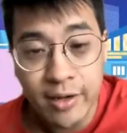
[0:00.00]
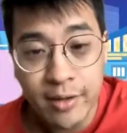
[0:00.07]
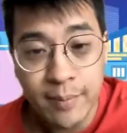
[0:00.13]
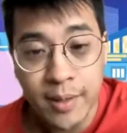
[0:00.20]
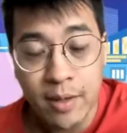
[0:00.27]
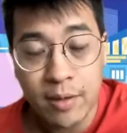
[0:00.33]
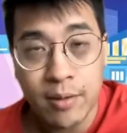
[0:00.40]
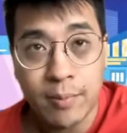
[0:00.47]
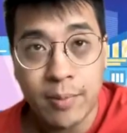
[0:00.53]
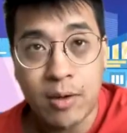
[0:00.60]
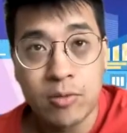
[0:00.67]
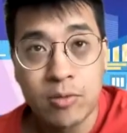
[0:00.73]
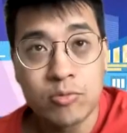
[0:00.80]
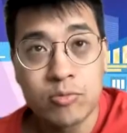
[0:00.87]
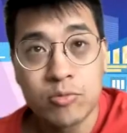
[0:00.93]
About
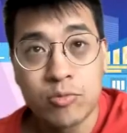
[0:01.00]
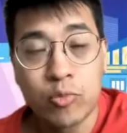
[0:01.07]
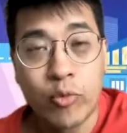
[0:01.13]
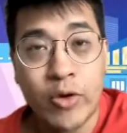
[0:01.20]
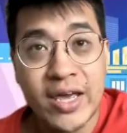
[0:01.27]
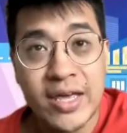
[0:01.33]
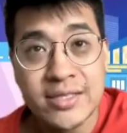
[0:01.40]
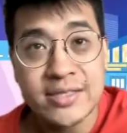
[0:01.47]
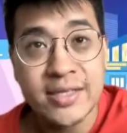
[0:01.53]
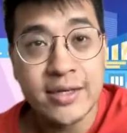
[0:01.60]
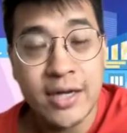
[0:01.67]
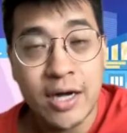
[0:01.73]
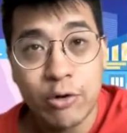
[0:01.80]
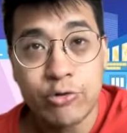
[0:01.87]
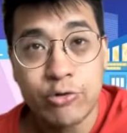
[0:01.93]
waste and
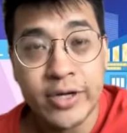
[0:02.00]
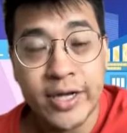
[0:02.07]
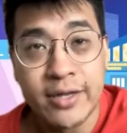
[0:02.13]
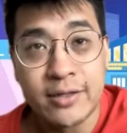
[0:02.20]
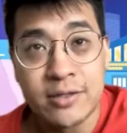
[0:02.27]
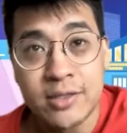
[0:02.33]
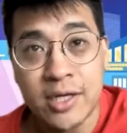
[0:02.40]
how you can